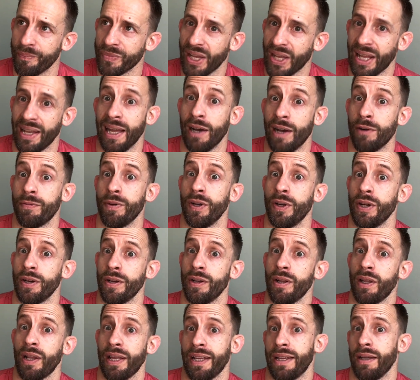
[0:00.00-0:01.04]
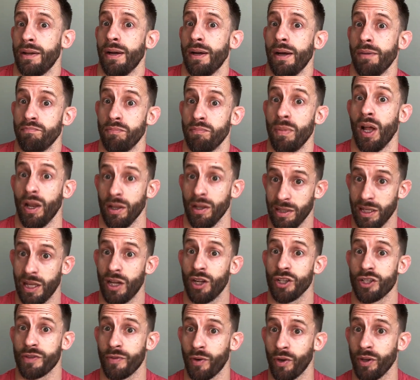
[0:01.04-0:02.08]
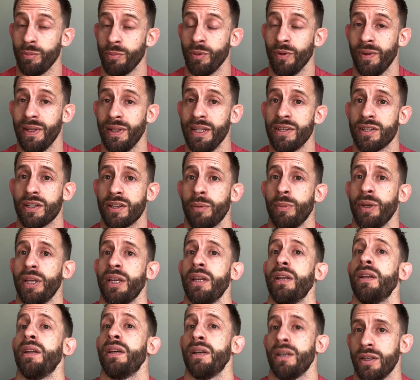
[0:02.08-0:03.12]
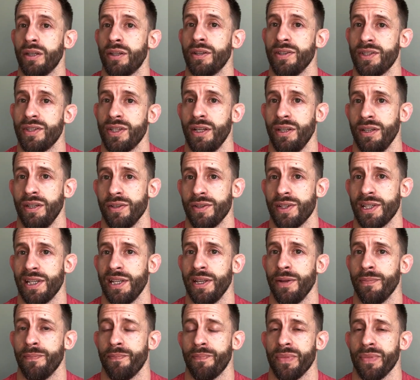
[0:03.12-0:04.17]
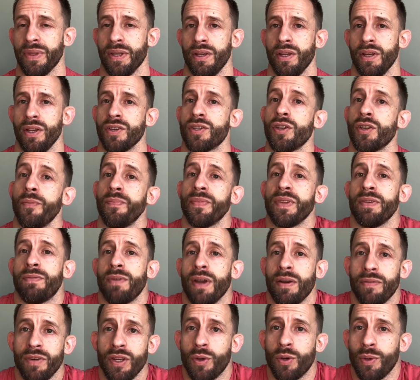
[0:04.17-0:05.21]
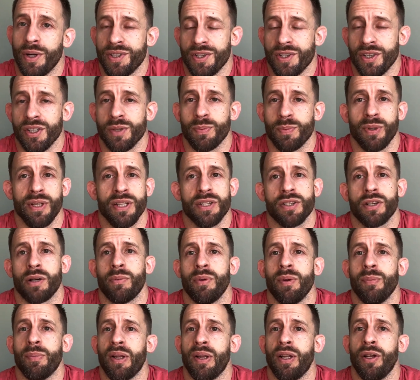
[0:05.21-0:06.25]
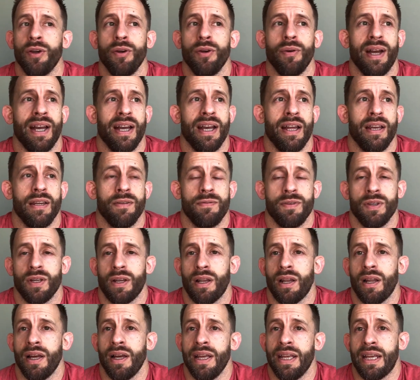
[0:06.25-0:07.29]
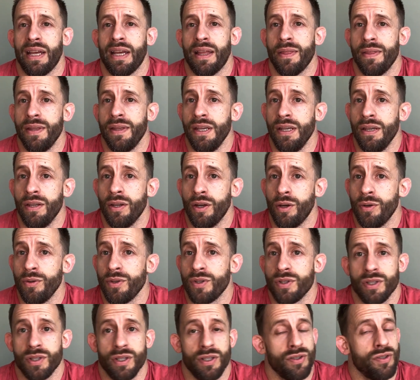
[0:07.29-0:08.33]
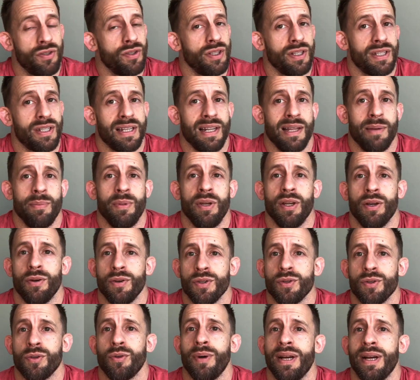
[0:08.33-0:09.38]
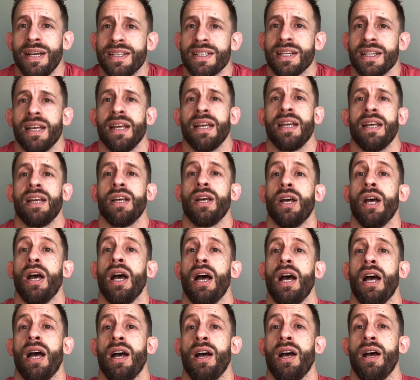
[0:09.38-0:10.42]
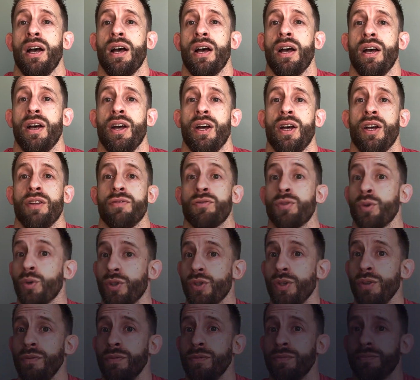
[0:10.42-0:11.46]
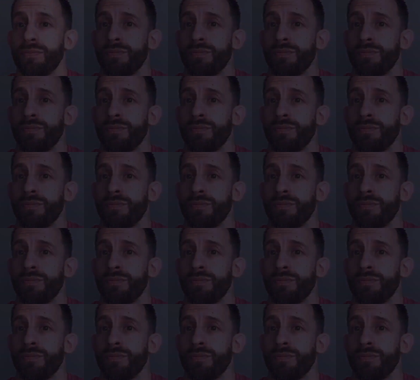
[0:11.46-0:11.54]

allow for like a large volume of leads coming in continuously. So if you have any questions, please comment below, and if you'd like the notes, just let me know as always. Talk soon.